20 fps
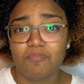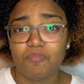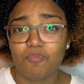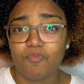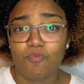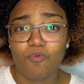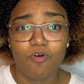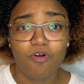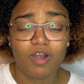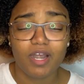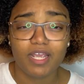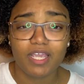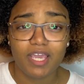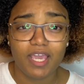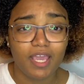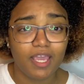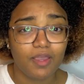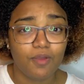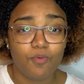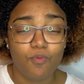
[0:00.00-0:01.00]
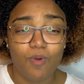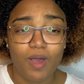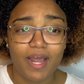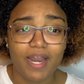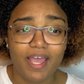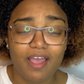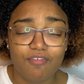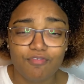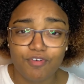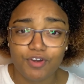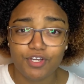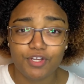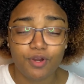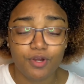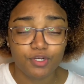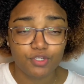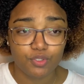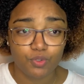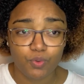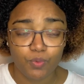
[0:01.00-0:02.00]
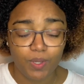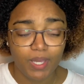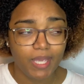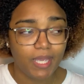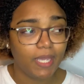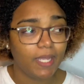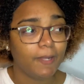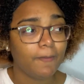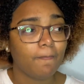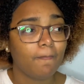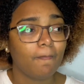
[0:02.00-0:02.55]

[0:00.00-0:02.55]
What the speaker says: working, whatever you're doing.